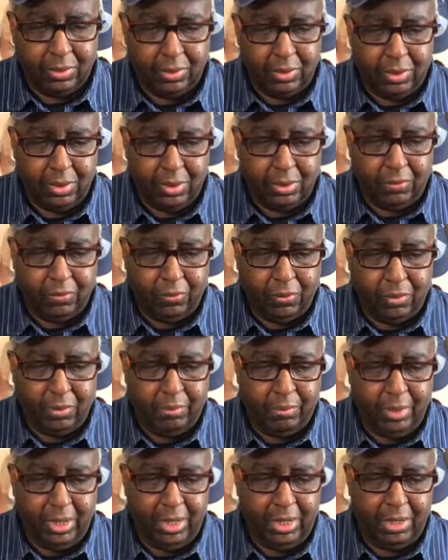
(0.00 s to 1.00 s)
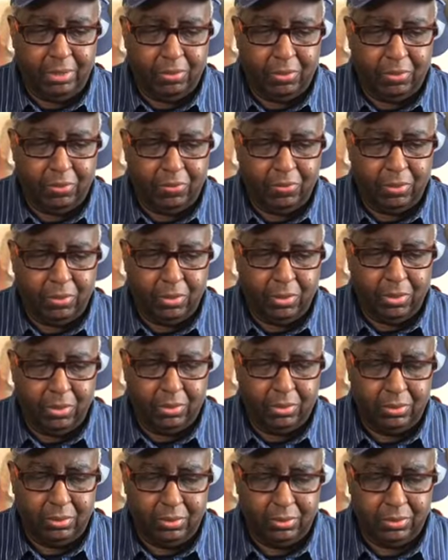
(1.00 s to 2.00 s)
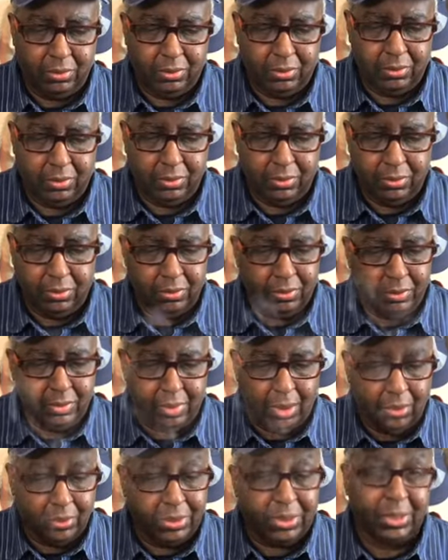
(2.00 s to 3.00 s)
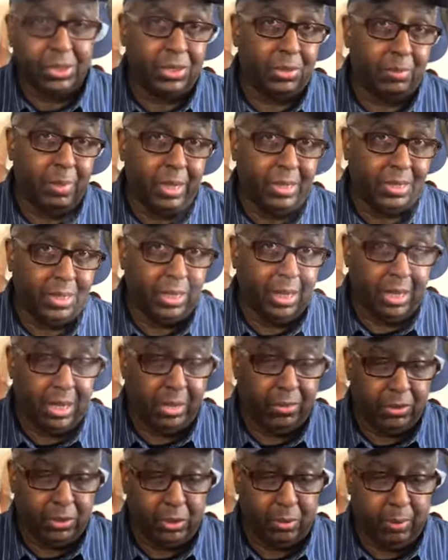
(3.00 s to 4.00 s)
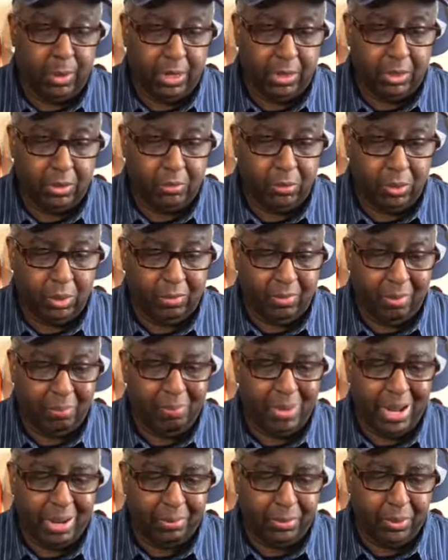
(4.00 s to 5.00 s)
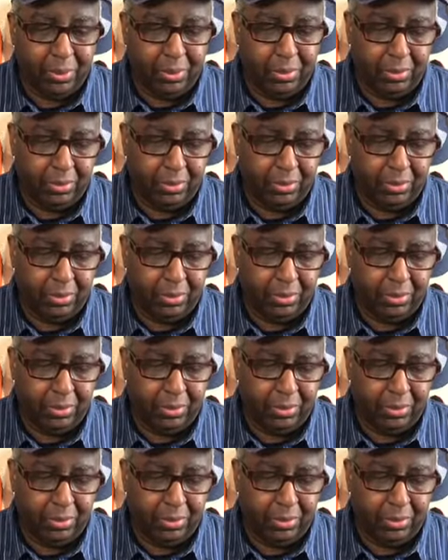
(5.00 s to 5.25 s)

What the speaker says: And for a medium to full, I wasn't expecting that. I was expecting more of a pepper